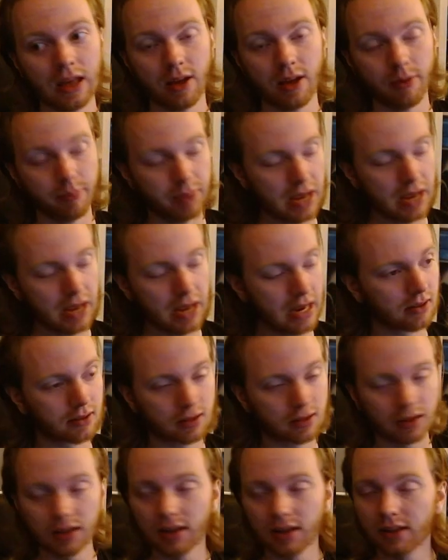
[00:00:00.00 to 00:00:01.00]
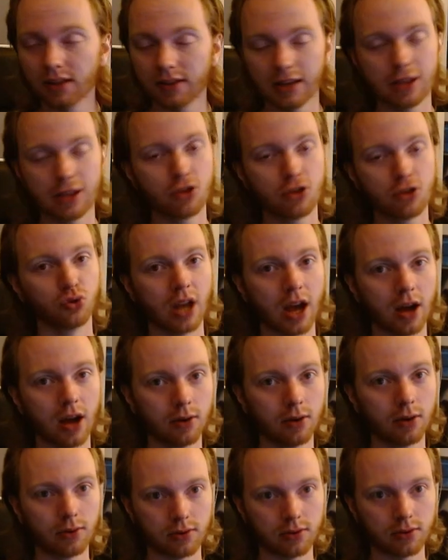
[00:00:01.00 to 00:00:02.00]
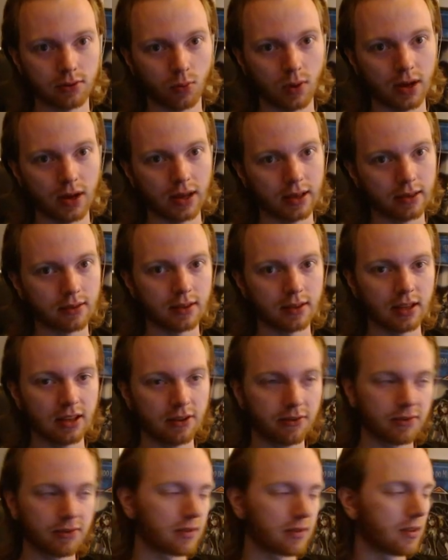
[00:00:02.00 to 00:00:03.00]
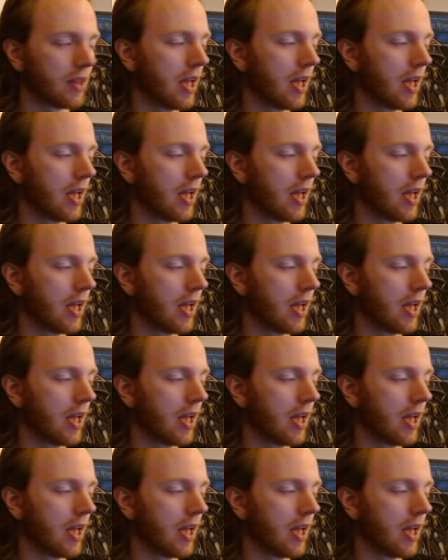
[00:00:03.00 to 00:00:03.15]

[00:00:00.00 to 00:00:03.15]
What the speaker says: beat it, teach you the hows, the whys, the ifs,